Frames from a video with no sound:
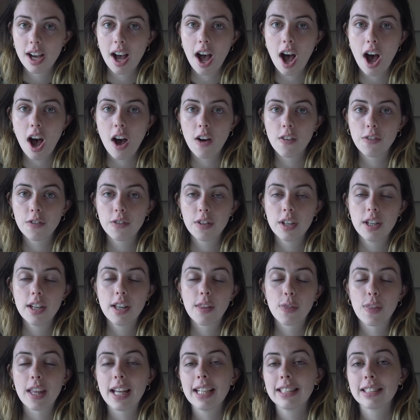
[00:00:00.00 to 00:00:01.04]
of
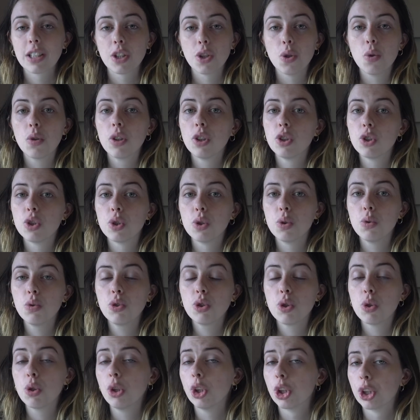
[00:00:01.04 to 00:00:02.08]
things that you can do
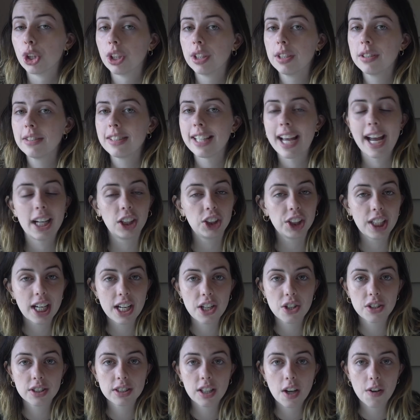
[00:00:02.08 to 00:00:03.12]
to learn, to
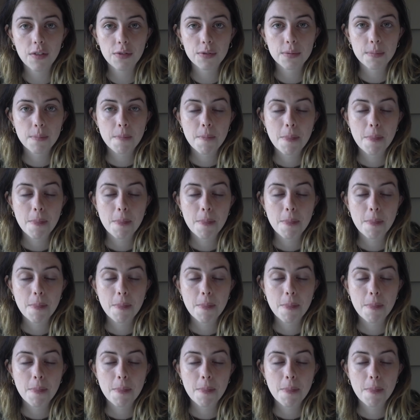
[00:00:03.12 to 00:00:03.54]
educate yourself.